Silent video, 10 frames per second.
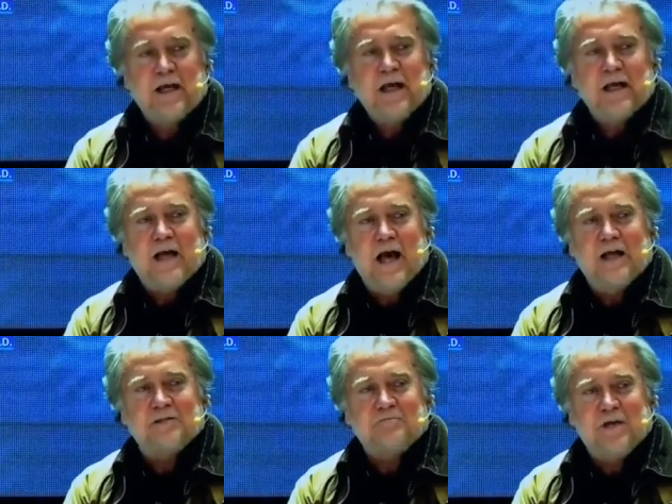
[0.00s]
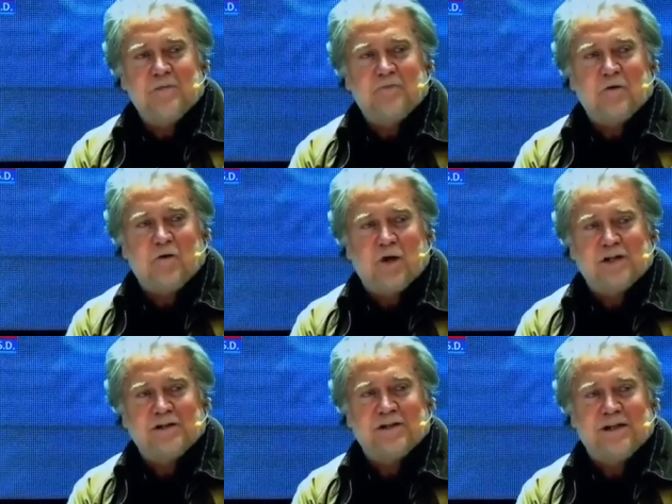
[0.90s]
And as people
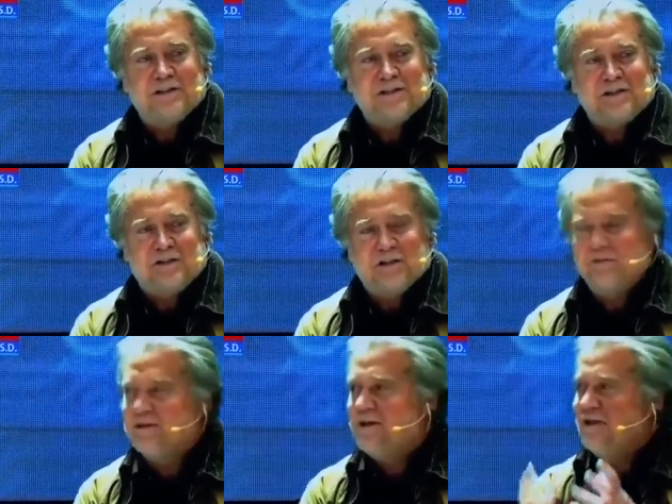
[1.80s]
question his legitimacy,